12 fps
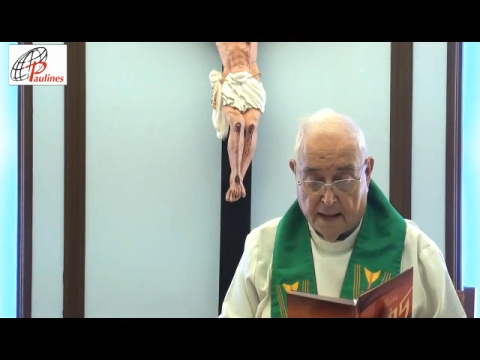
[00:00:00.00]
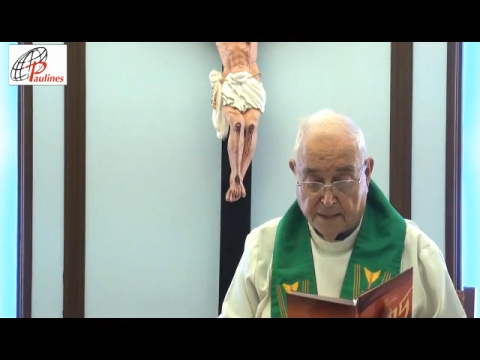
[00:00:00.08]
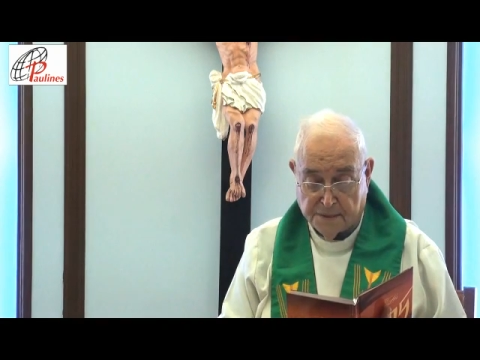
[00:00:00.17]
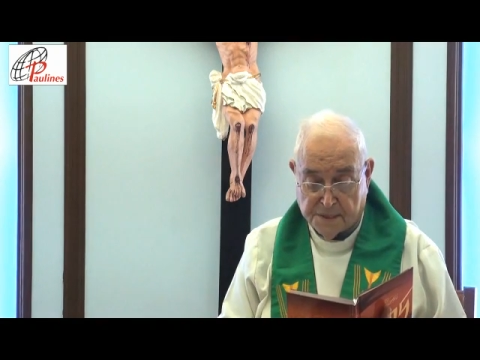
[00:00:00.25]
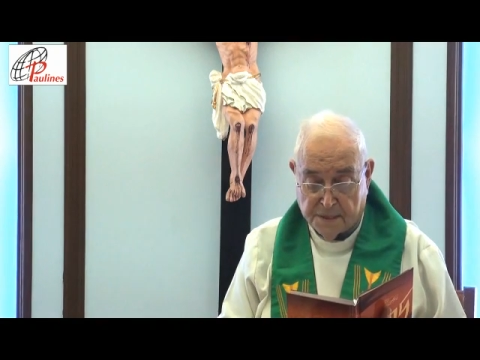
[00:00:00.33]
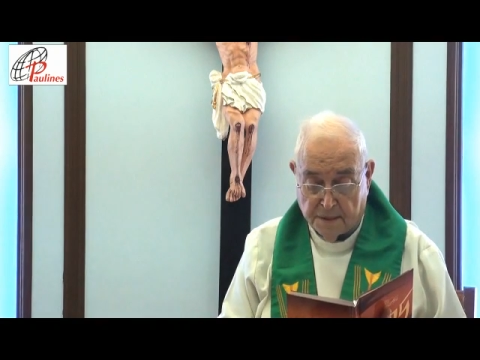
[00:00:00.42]

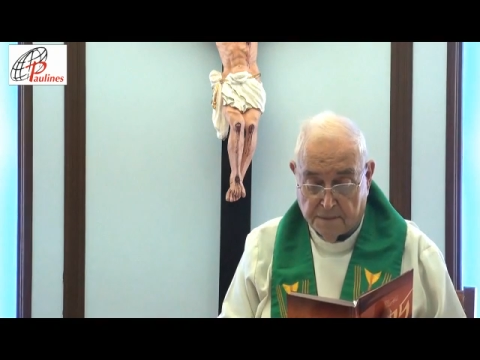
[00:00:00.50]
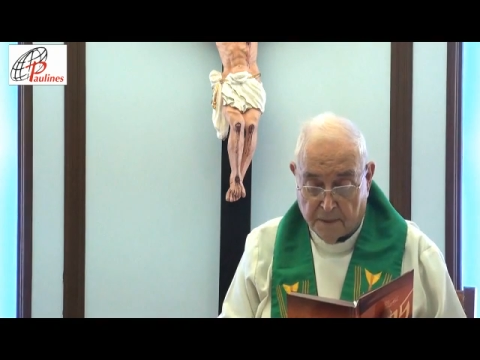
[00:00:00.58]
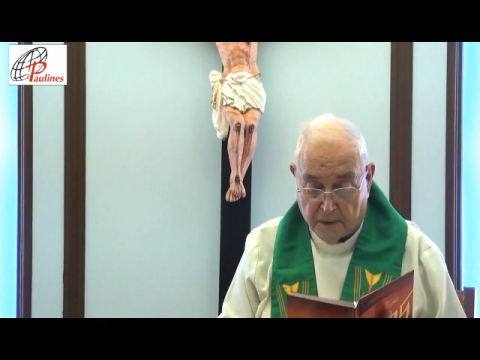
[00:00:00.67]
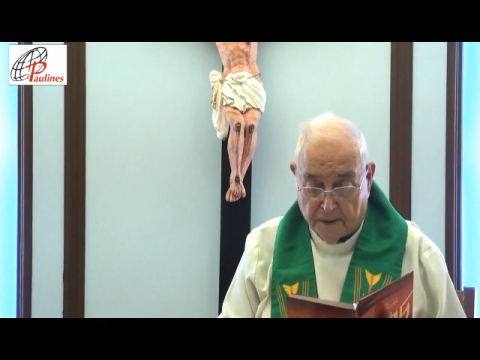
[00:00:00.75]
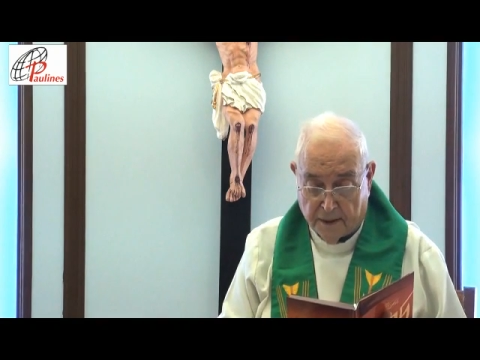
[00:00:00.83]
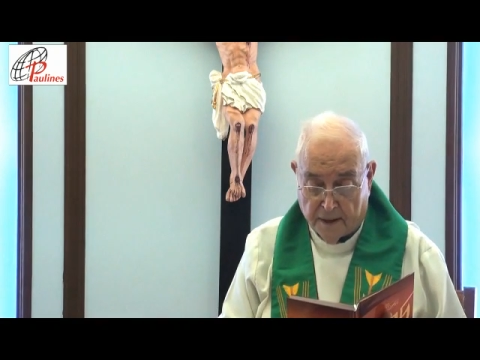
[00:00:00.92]
and still
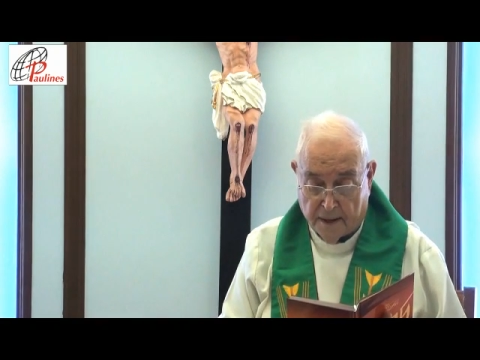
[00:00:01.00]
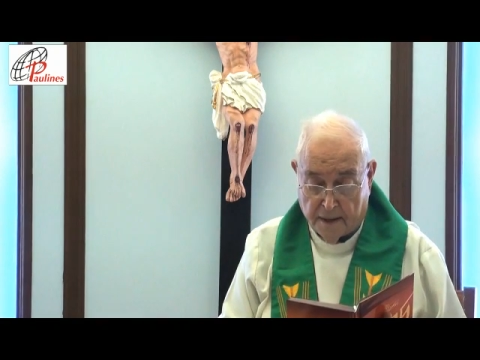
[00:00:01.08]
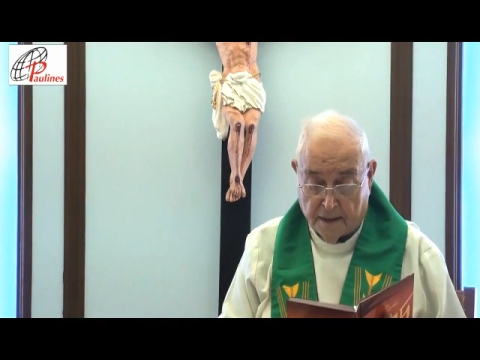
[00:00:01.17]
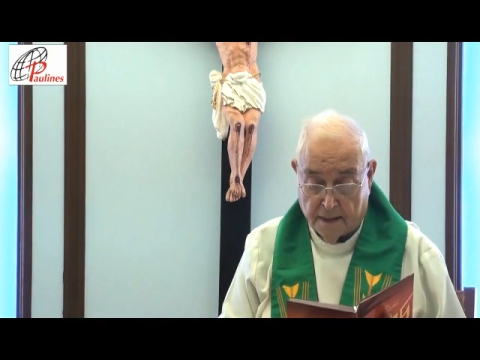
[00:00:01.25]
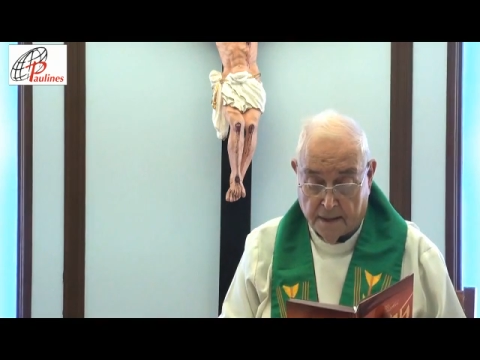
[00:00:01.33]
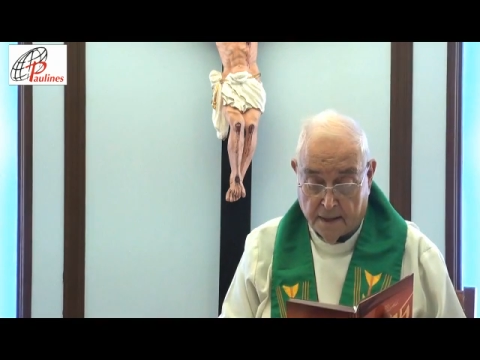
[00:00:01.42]
more
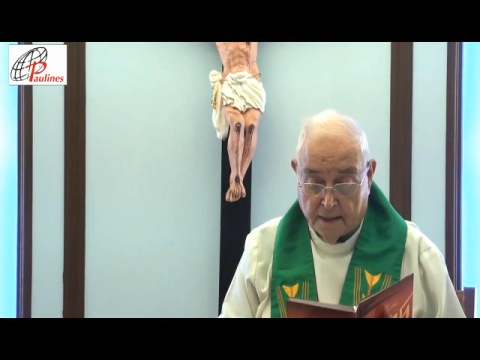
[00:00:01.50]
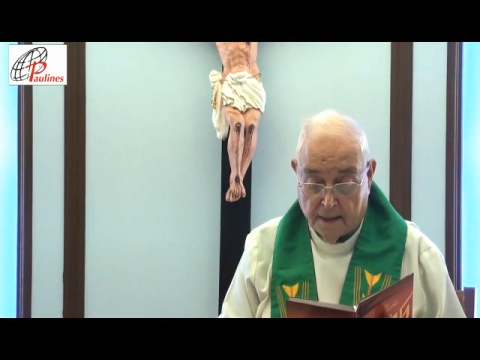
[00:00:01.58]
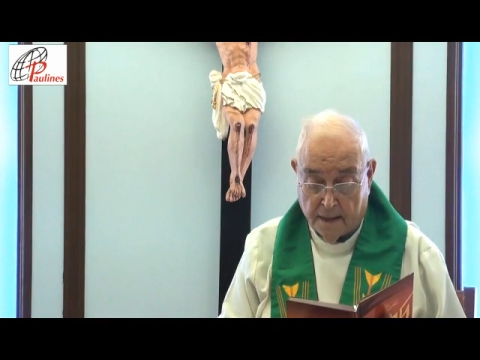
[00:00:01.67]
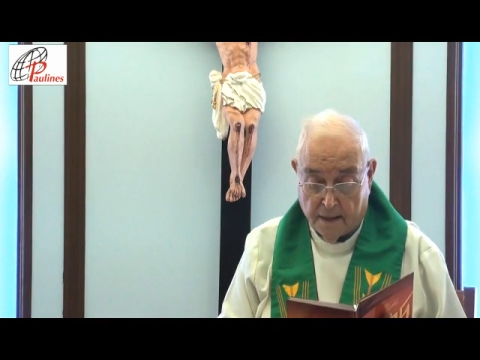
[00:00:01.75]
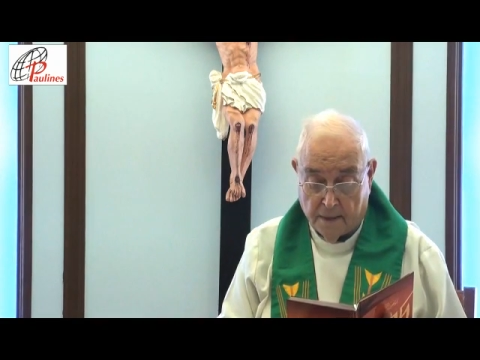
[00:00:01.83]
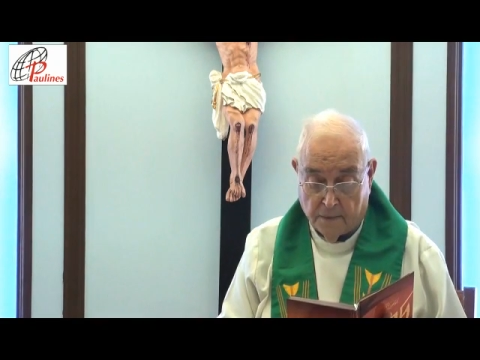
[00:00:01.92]

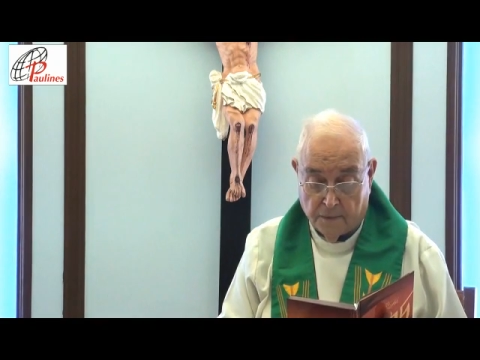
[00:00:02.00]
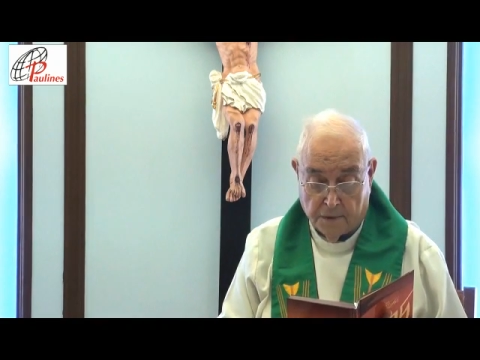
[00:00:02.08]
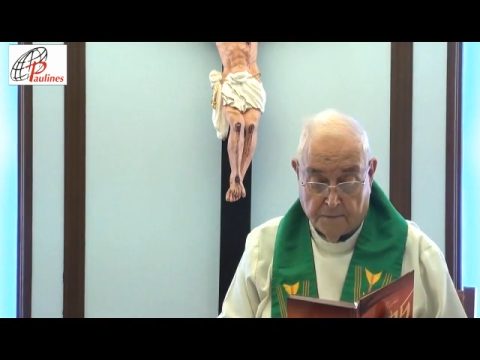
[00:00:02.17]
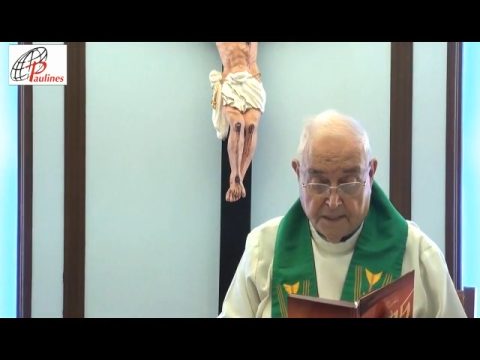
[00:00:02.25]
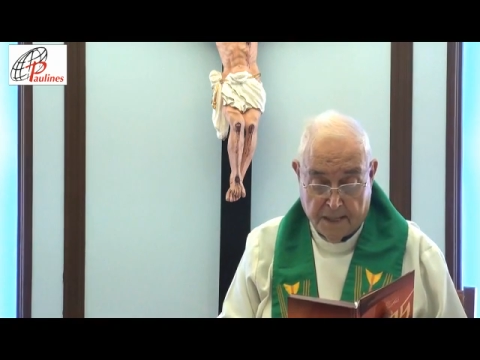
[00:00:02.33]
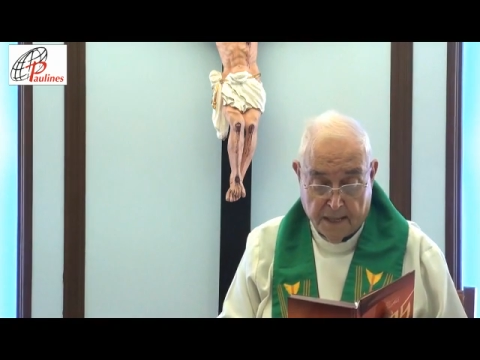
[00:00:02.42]

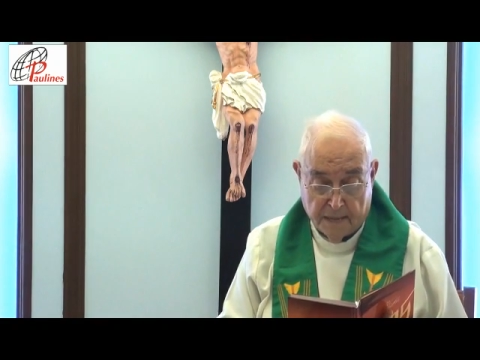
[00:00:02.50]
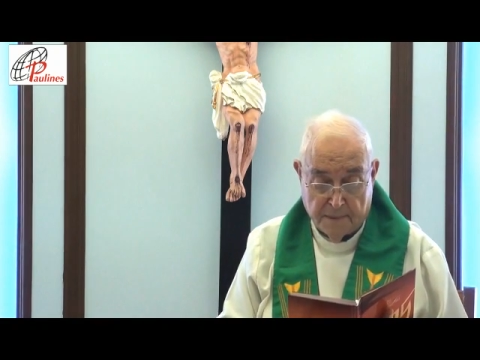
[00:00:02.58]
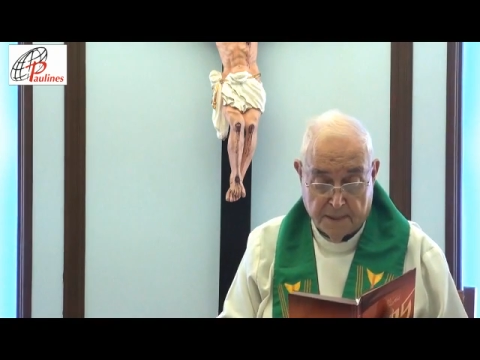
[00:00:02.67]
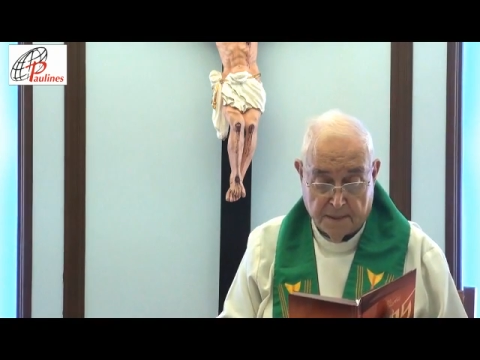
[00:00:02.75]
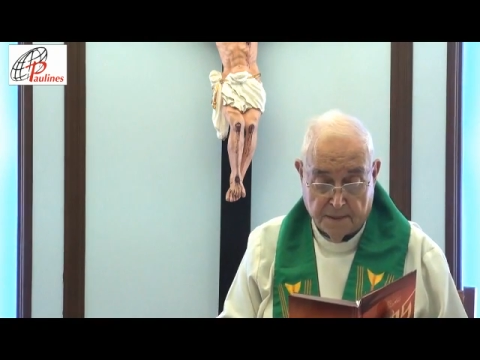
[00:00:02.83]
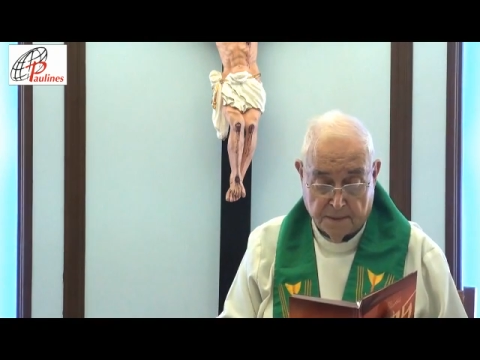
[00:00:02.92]
will be
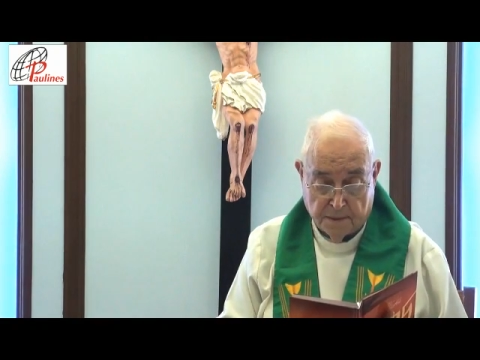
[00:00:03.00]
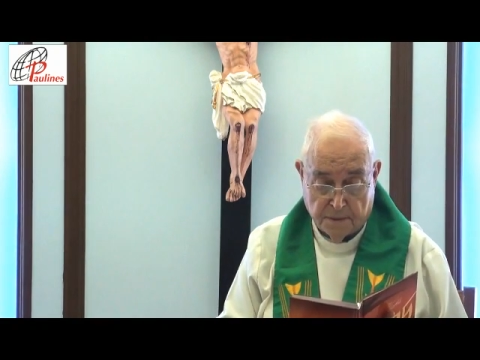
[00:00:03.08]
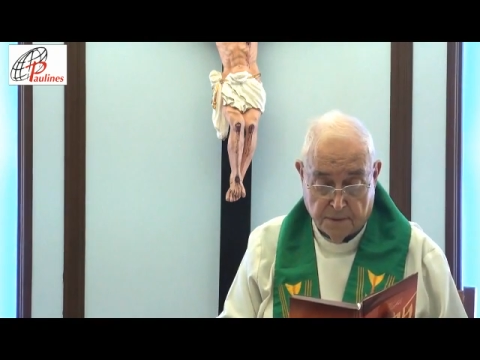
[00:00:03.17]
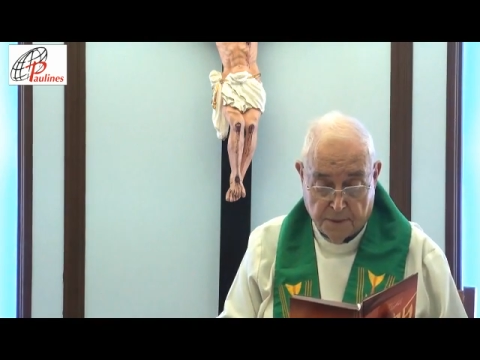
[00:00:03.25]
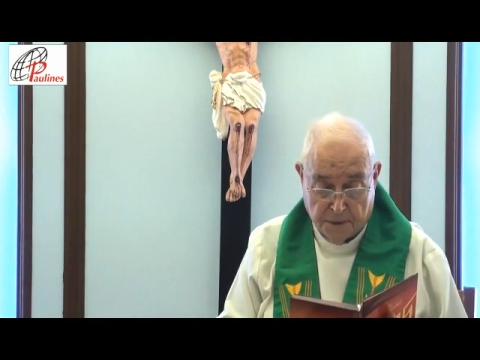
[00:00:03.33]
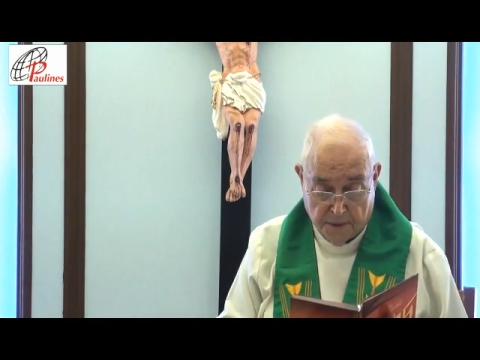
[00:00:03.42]
given
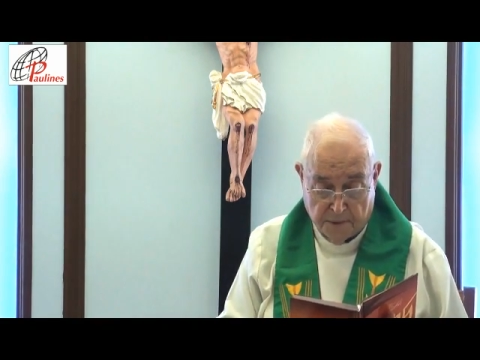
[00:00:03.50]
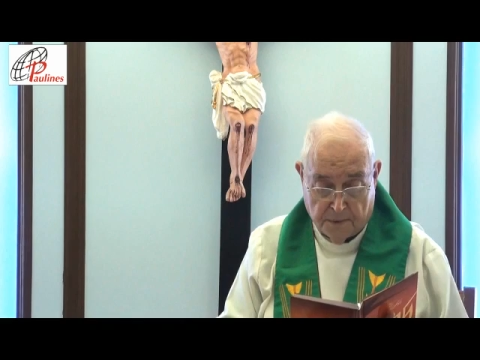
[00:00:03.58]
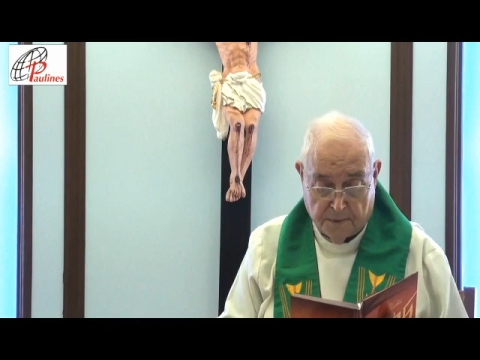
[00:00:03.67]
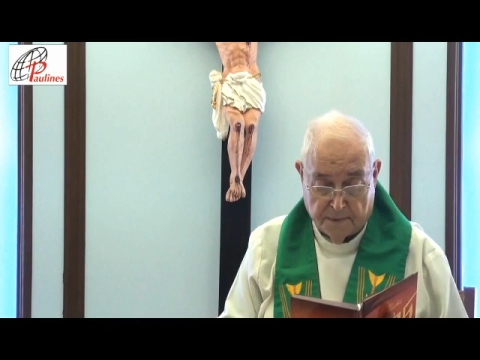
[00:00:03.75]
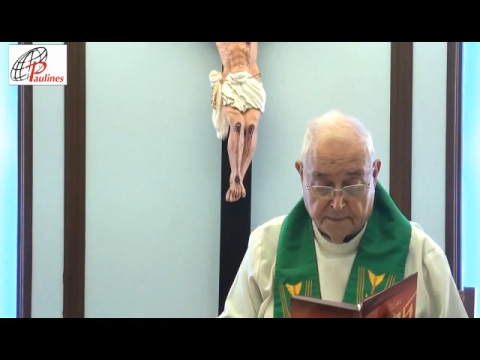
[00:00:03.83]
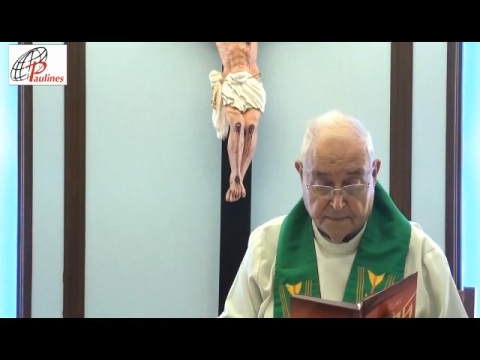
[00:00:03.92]
to
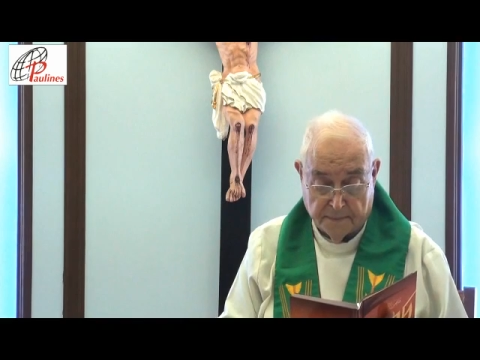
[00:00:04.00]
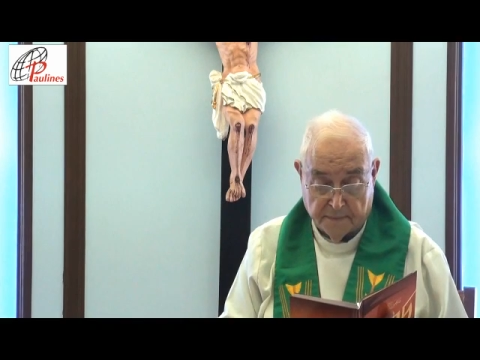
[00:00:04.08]
you.